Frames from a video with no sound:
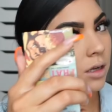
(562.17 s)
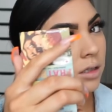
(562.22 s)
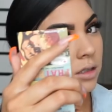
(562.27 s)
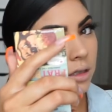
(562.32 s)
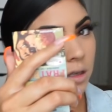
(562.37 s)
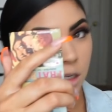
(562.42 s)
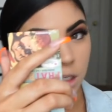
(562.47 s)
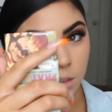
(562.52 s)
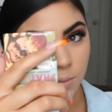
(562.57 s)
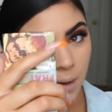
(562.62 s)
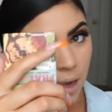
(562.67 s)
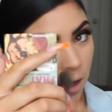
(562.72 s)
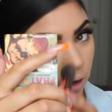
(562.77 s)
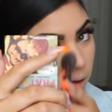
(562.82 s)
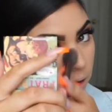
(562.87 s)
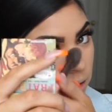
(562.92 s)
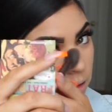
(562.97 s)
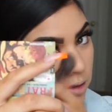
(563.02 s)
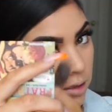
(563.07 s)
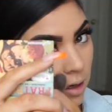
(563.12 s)
It's a nice
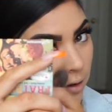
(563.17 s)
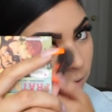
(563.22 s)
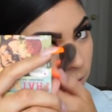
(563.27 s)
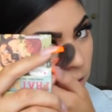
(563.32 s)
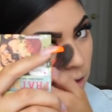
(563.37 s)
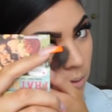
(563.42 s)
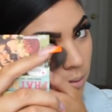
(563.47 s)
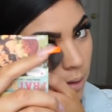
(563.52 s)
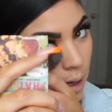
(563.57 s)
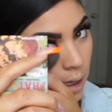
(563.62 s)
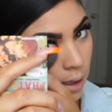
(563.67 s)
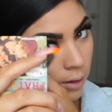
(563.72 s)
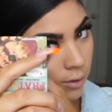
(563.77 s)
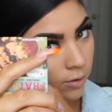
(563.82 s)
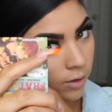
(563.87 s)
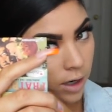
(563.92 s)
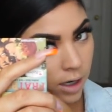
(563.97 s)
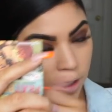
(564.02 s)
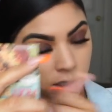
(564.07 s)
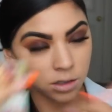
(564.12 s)
powder, definitely
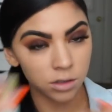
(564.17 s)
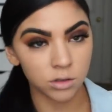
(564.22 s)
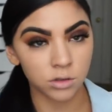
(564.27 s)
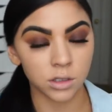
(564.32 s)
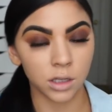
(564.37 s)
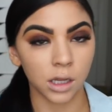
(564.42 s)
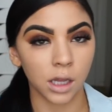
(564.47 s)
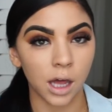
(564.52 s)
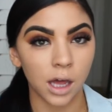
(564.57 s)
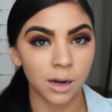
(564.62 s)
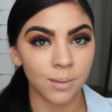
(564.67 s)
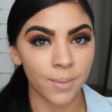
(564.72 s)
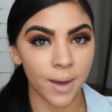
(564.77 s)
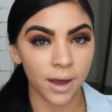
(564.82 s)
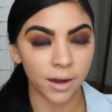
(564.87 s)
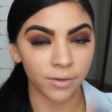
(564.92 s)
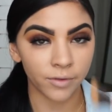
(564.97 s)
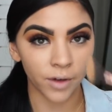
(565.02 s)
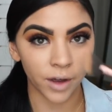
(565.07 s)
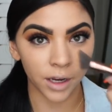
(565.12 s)
mattifies. There's a lot of
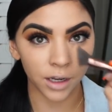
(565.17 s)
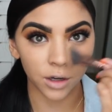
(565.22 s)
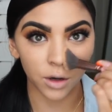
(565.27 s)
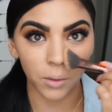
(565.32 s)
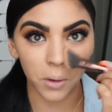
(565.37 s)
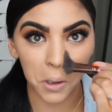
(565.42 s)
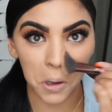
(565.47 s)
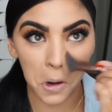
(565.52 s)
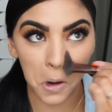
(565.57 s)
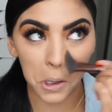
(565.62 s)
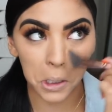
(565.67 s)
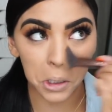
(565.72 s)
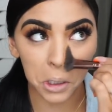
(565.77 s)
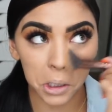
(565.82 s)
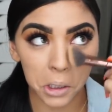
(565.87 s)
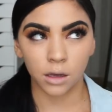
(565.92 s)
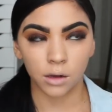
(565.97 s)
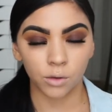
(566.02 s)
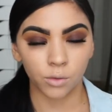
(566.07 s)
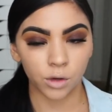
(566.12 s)
mattifying going on here.